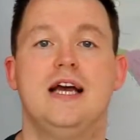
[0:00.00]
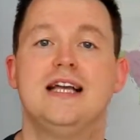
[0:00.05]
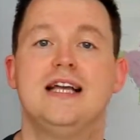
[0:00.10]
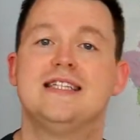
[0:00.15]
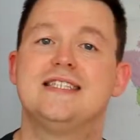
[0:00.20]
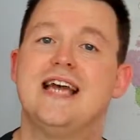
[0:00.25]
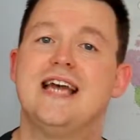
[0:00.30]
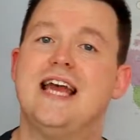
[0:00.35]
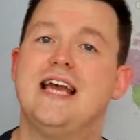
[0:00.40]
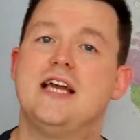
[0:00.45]

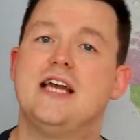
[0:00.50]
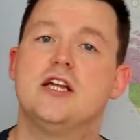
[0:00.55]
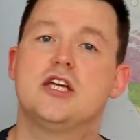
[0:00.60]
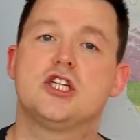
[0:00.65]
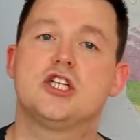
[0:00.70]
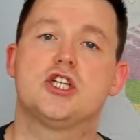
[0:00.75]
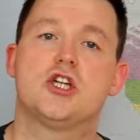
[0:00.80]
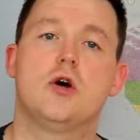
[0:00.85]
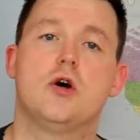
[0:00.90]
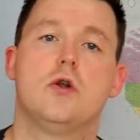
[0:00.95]
Taking a
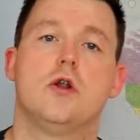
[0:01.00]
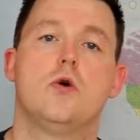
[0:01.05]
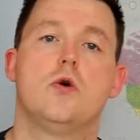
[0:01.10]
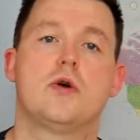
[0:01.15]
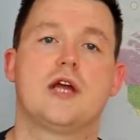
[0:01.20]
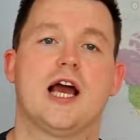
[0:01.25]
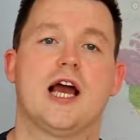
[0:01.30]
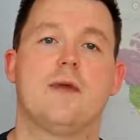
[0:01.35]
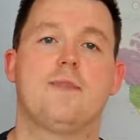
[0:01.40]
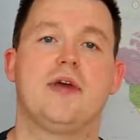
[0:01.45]
solo
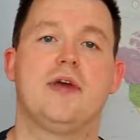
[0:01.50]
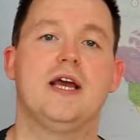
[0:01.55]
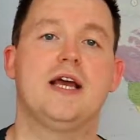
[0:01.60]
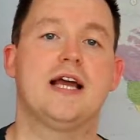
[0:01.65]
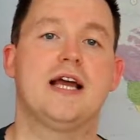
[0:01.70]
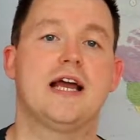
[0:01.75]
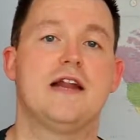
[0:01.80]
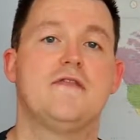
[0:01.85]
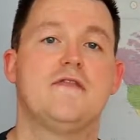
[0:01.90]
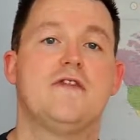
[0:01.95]
gap year
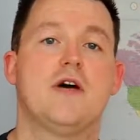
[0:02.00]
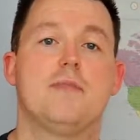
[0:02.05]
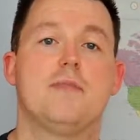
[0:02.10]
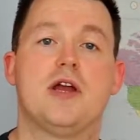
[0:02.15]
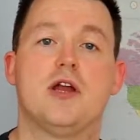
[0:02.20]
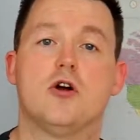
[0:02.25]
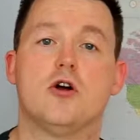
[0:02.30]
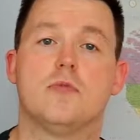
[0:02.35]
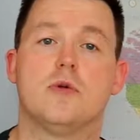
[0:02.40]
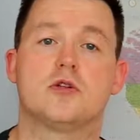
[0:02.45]
can in fact be
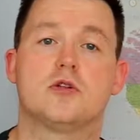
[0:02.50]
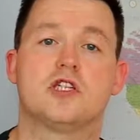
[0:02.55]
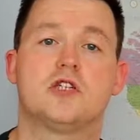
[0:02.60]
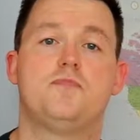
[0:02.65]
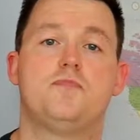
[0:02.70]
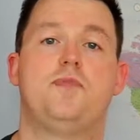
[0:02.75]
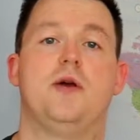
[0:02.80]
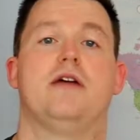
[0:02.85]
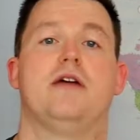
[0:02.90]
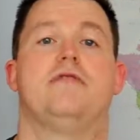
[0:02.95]
an almost
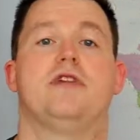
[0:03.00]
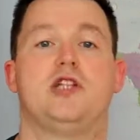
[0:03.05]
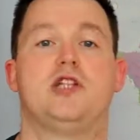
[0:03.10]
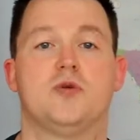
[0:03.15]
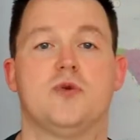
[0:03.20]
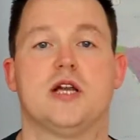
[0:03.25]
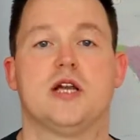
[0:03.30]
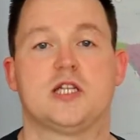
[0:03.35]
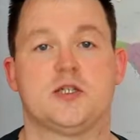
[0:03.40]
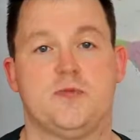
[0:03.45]

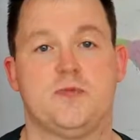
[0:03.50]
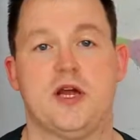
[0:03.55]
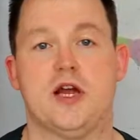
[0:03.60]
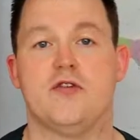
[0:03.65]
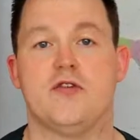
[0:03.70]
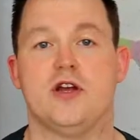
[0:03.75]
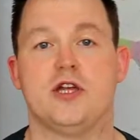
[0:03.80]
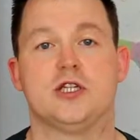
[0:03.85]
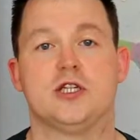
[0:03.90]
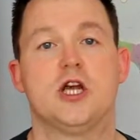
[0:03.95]
spiritual
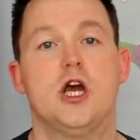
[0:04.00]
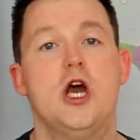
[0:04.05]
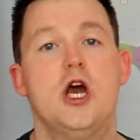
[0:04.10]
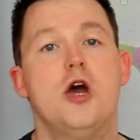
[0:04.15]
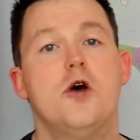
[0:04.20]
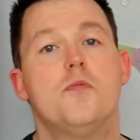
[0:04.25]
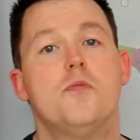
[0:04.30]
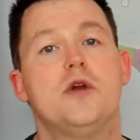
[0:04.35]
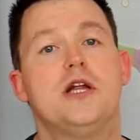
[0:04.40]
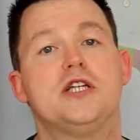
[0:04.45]
experience,
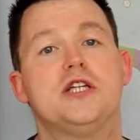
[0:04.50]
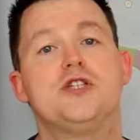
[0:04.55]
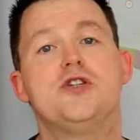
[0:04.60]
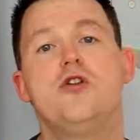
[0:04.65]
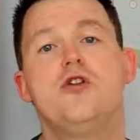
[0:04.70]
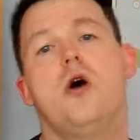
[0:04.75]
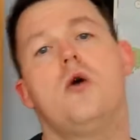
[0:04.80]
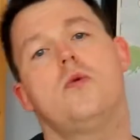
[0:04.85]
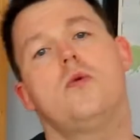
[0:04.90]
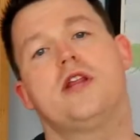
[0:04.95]
but it's
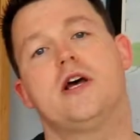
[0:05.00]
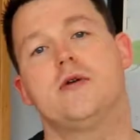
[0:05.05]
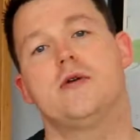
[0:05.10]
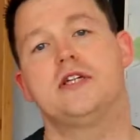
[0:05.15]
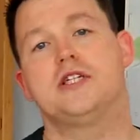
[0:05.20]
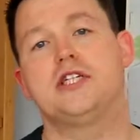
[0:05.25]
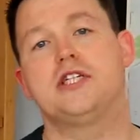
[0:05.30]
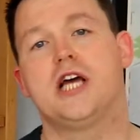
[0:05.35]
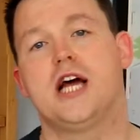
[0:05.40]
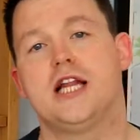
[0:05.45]
not without
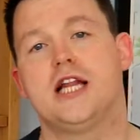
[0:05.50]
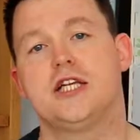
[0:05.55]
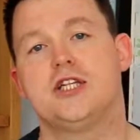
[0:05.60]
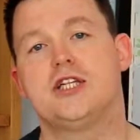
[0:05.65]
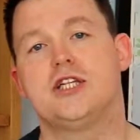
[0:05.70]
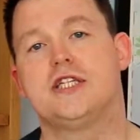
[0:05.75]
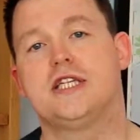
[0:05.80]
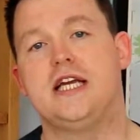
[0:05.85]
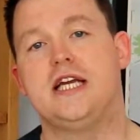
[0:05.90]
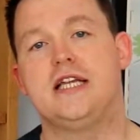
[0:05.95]
its
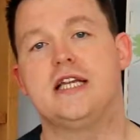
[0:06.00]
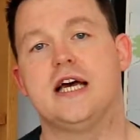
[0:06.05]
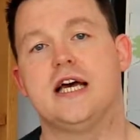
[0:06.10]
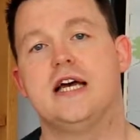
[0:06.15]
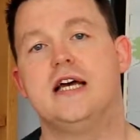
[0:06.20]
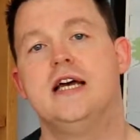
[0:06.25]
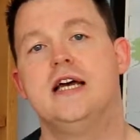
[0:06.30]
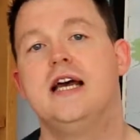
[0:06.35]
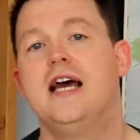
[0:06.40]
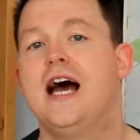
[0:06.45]
challenges either.
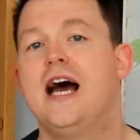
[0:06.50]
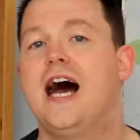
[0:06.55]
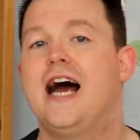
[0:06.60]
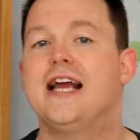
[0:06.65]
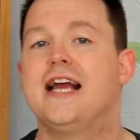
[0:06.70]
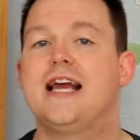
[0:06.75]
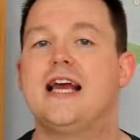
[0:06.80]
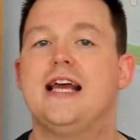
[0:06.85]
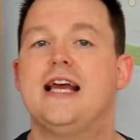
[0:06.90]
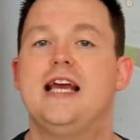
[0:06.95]
I
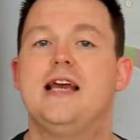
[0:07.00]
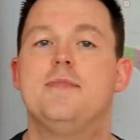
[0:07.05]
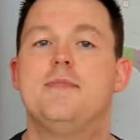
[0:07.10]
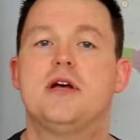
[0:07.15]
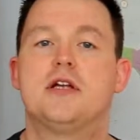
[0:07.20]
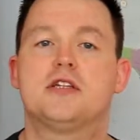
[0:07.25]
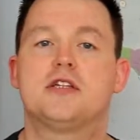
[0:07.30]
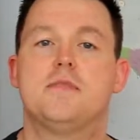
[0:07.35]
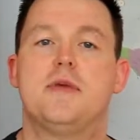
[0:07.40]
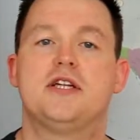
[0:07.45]
get
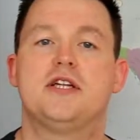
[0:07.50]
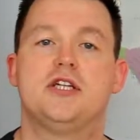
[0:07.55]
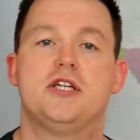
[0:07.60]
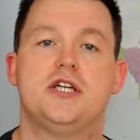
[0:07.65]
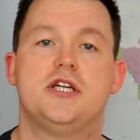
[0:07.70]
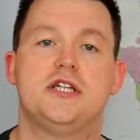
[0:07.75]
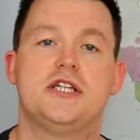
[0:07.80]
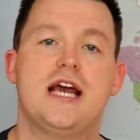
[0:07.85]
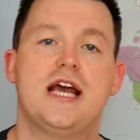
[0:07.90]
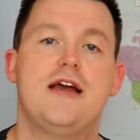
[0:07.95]
emails and
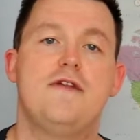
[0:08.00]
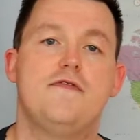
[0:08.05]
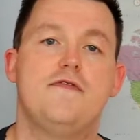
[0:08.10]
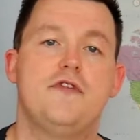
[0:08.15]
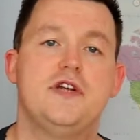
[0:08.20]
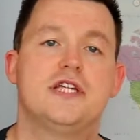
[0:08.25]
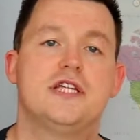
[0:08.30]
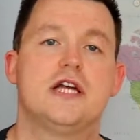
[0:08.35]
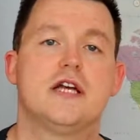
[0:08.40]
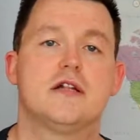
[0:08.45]
messages every
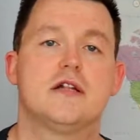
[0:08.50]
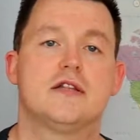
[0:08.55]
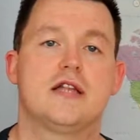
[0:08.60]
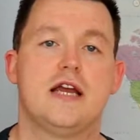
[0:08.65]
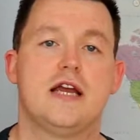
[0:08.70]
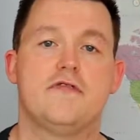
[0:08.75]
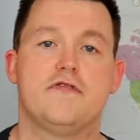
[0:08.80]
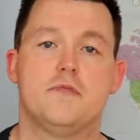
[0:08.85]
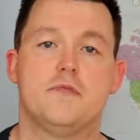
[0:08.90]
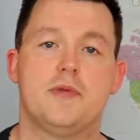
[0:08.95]
single
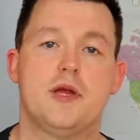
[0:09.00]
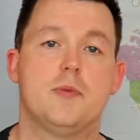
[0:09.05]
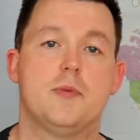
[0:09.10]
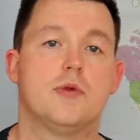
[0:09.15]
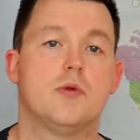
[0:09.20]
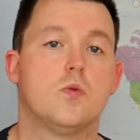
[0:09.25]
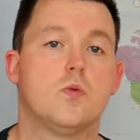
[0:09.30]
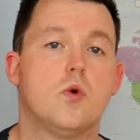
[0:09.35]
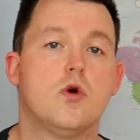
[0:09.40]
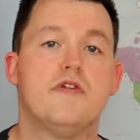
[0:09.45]
day from
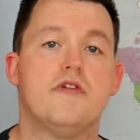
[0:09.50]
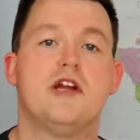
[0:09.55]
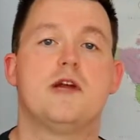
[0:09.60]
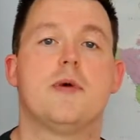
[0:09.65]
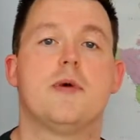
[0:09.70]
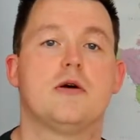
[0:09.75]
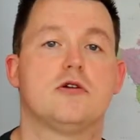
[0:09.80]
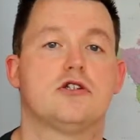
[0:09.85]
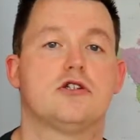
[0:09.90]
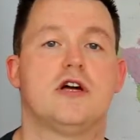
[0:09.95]
people worried
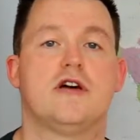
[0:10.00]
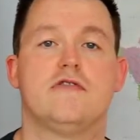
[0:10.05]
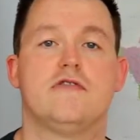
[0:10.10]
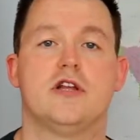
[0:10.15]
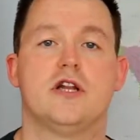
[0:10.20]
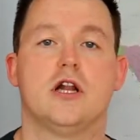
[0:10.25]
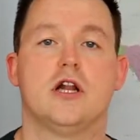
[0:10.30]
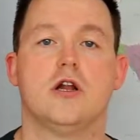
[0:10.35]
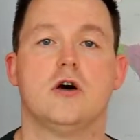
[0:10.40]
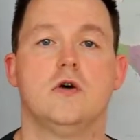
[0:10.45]
about
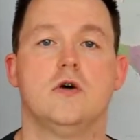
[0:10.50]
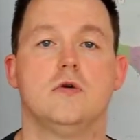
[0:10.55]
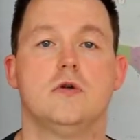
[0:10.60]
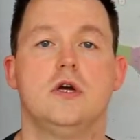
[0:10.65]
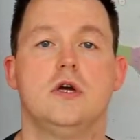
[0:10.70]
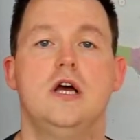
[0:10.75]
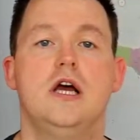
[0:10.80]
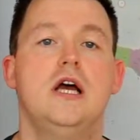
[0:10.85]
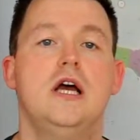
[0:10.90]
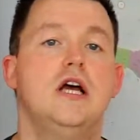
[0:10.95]
travelling alone.
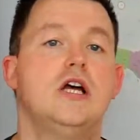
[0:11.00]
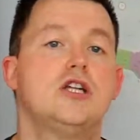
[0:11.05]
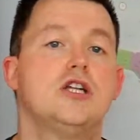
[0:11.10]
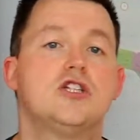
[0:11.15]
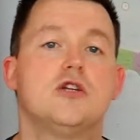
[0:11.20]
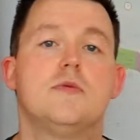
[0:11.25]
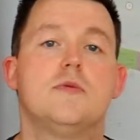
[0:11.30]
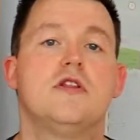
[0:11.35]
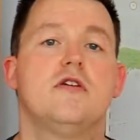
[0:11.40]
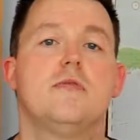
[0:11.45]

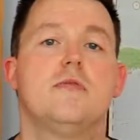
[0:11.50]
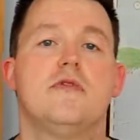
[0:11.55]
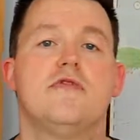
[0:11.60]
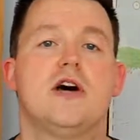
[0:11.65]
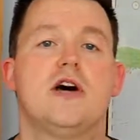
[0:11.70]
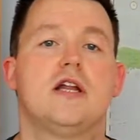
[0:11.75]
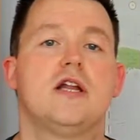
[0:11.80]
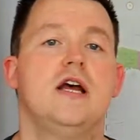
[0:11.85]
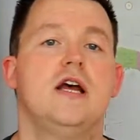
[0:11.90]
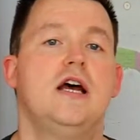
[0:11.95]
Some of them have
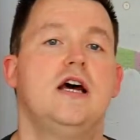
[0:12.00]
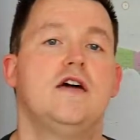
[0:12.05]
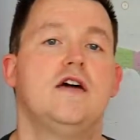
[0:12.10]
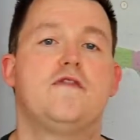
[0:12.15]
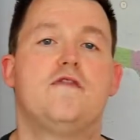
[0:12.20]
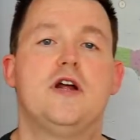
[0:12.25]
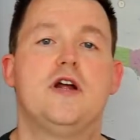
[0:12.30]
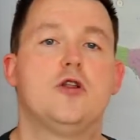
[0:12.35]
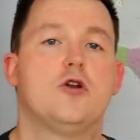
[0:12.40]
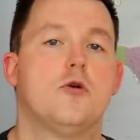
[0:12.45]
had a
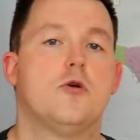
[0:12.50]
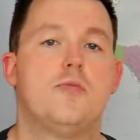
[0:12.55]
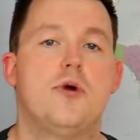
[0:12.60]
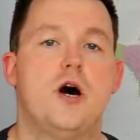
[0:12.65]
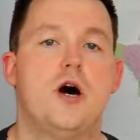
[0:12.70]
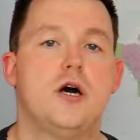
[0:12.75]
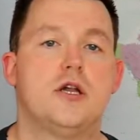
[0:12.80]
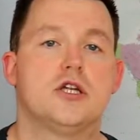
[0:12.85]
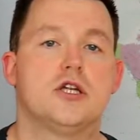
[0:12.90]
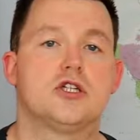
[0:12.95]
friend or
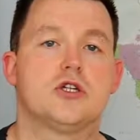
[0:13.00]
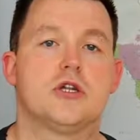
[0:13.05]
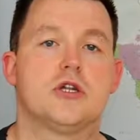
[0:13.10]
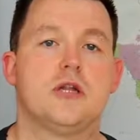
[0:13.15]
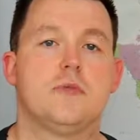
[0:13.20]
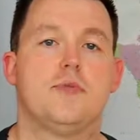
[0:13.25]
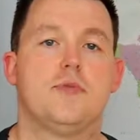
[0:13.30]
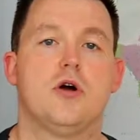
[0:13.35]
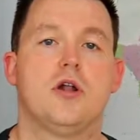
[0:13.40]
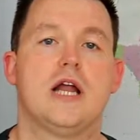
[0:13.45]
partner
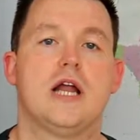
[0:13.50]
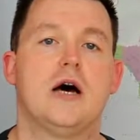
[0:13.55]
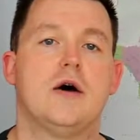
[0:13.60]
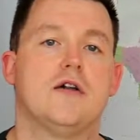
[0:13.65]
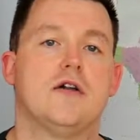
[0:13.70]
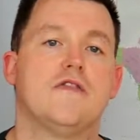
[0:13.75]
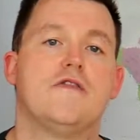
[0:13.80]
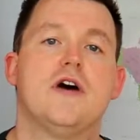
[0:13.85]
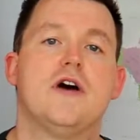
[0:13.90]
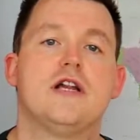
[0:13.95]
suddenly pull out and
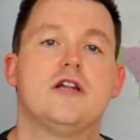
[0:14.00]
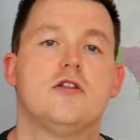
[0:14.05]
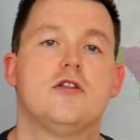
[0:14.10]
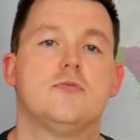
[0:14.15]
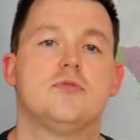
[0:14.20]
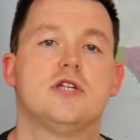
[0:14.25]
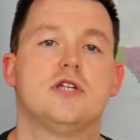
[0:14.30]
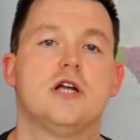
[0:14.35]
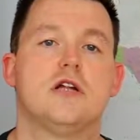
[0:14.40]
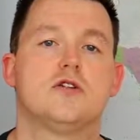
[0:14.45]
are finding
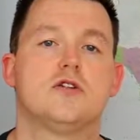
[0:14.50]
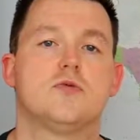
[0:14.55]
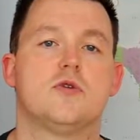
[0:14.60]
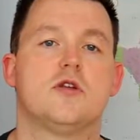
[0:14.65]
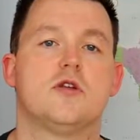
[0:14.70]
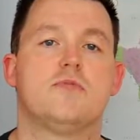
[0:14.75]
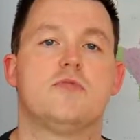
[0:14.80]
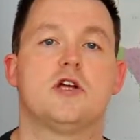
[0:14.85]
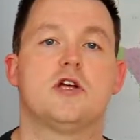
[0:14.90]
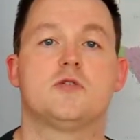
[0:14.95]
themselves with
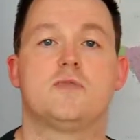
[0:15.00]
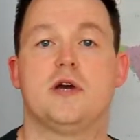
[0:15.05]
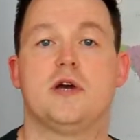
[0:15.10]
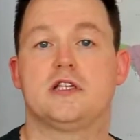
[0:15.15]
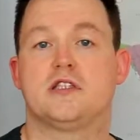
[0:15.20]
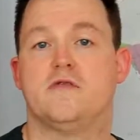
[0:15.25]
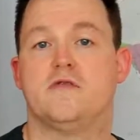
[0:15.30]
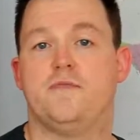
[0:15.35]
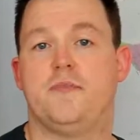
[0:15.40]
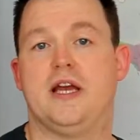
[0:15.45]
the
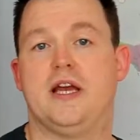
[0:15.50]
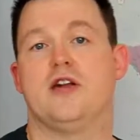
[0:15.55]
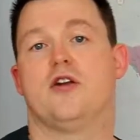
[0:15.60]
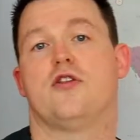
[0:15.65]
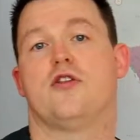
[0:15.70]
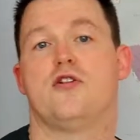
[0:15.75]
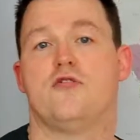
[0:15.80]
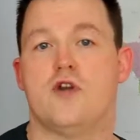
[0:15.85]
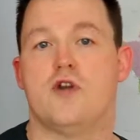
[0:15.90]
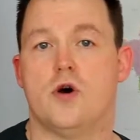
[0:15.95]
prospect of being on
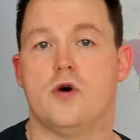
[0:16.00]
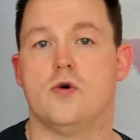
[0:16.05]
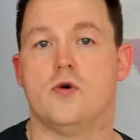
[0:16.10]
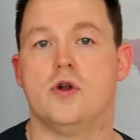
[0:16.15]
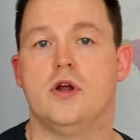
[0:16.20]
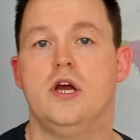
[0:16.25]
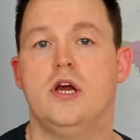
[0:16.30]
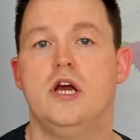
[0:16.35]
their own.